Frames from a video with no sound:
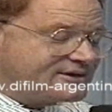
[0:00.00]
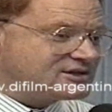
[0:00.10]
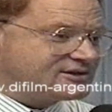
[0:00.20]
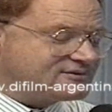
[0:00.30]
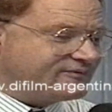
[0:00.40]

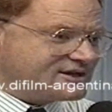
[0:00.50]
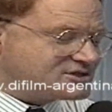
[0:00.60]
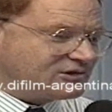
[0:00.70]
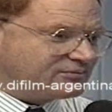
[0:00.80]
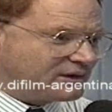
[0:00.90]
So there's a very
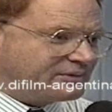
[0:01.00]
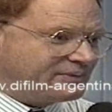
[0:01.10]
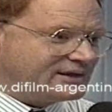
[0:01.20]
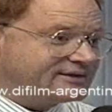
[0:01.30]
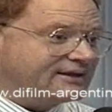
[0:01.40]
strong
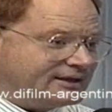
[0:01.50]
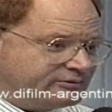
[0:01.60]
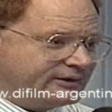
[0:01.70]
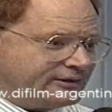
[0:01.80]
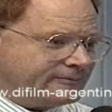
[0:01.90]
probability
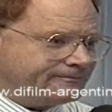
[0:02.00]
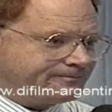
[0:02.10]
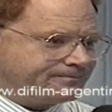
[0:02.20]
it will.